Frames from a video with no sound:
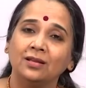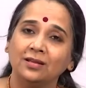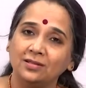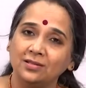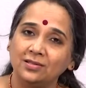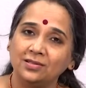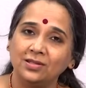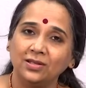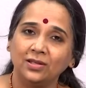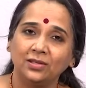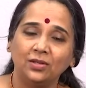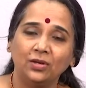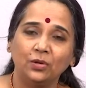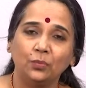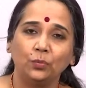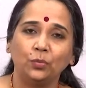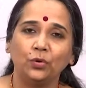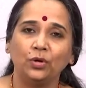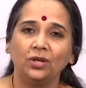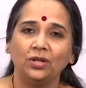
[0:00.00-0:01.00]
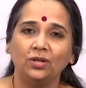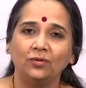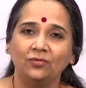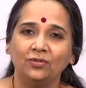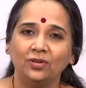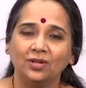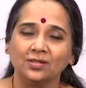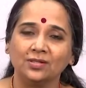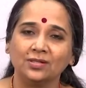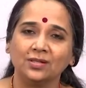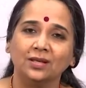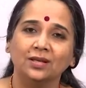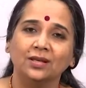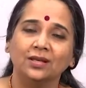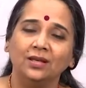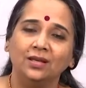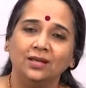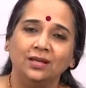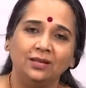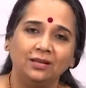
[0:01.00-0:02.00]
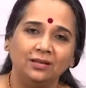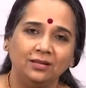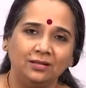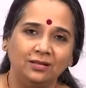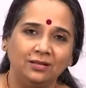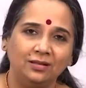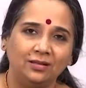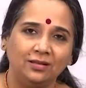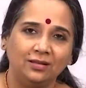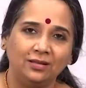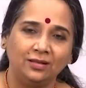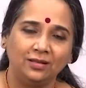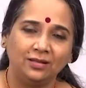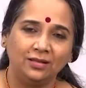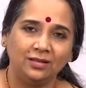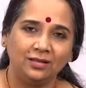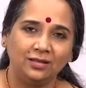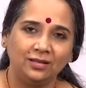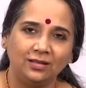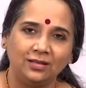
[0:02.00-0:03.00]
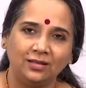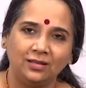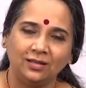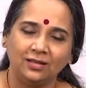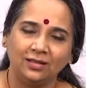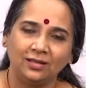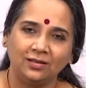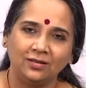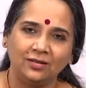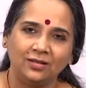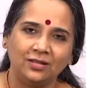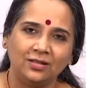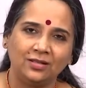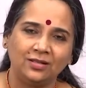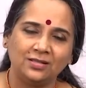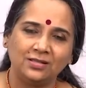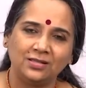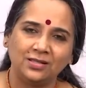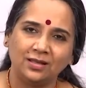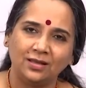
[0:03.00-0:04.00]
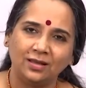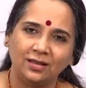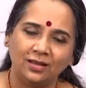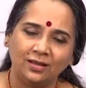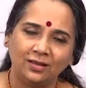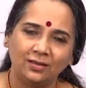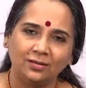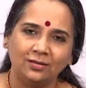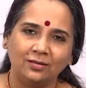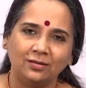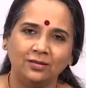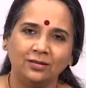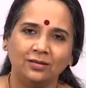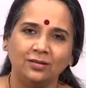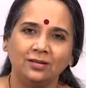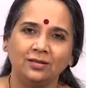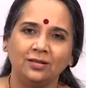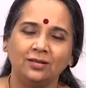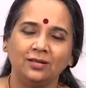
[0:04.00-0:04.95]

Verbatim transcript: This is another important phrase. Ni da ni sa ni